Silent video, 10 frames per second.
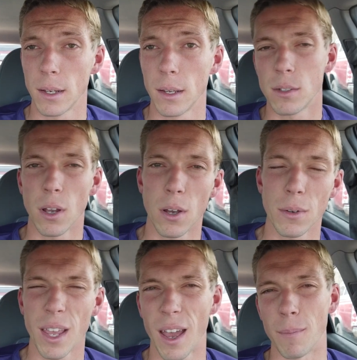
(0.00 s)
So
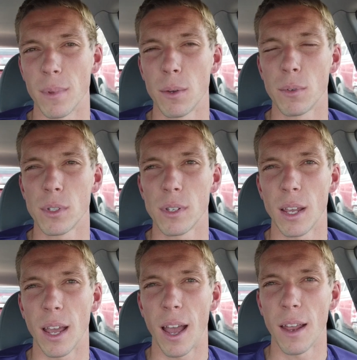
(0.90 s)
yeah, it was,
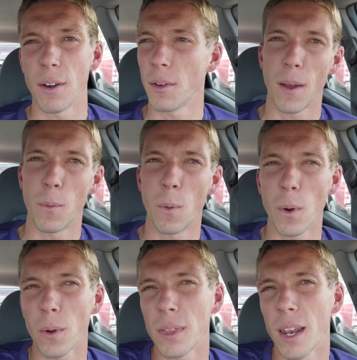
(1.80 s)
I don't know, a
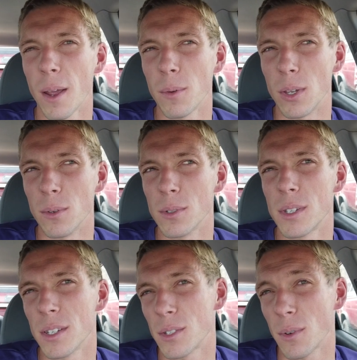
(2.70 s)
word that I would use
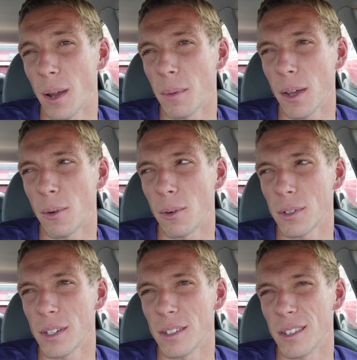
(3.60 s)
to describe that
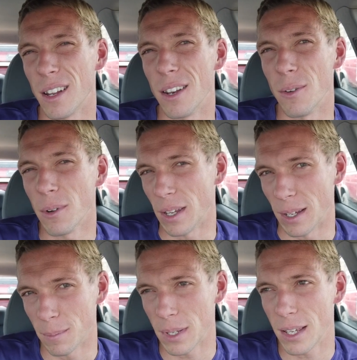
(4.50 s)
course is
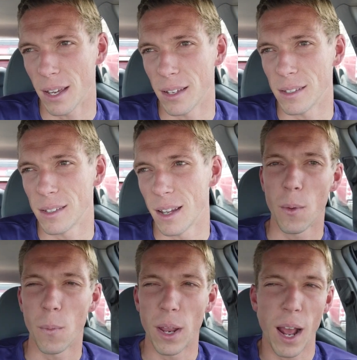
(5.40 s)
annoying, because
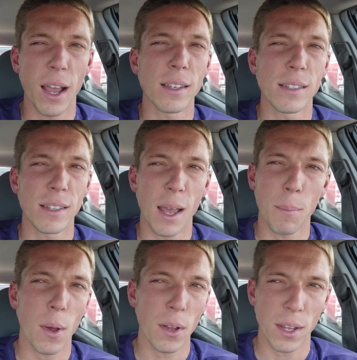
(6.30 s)
when I
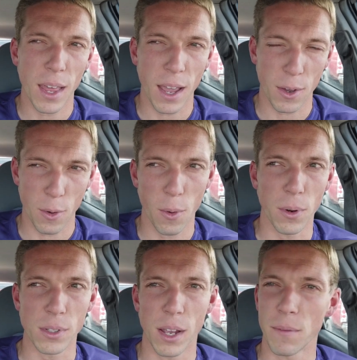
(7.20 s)
step onto that
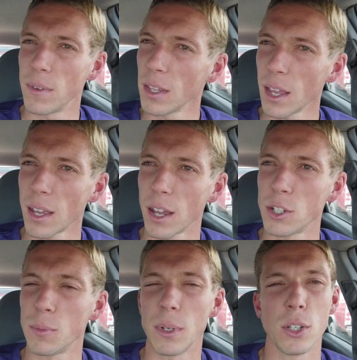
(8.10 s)
course, I feel like I
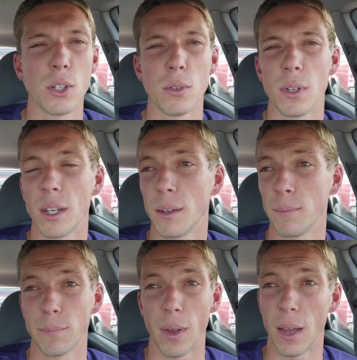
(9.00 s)
should be
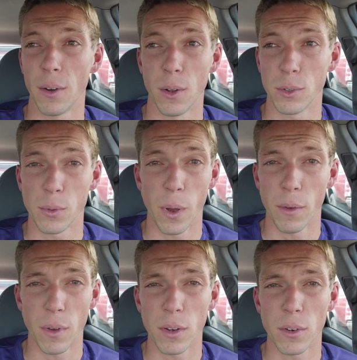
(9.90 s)
shooting, I don't know,
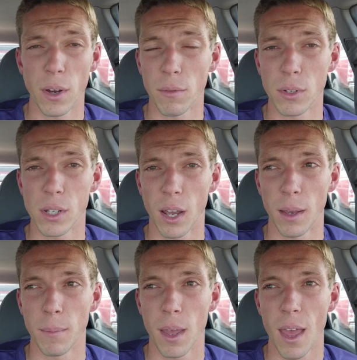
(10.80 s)
12 under every
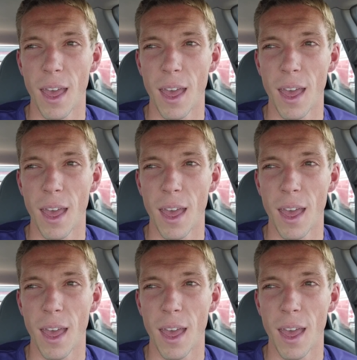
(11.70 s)
time.